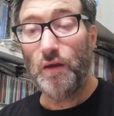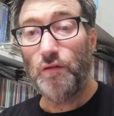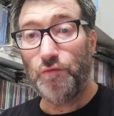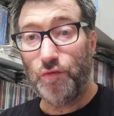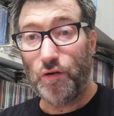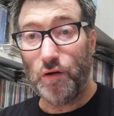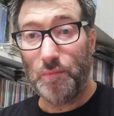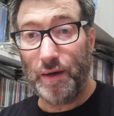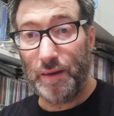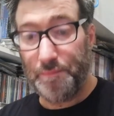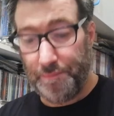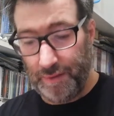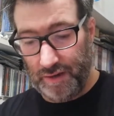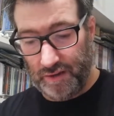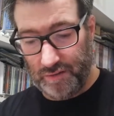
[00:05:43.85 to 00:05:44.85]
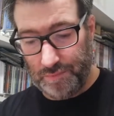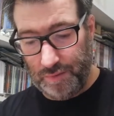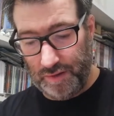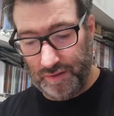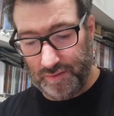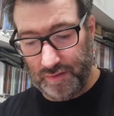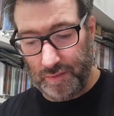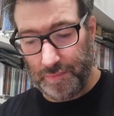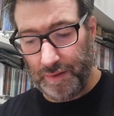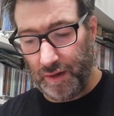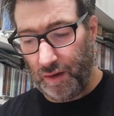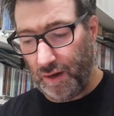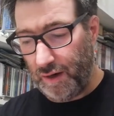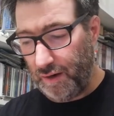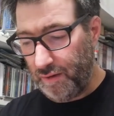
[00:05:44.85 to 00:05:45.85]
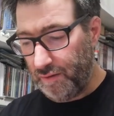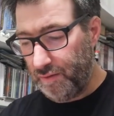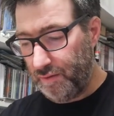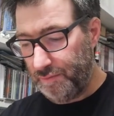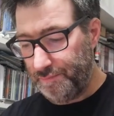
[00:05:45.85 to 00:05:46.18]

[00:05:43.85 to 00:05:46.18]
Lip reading: for my PEZ Blister mail art.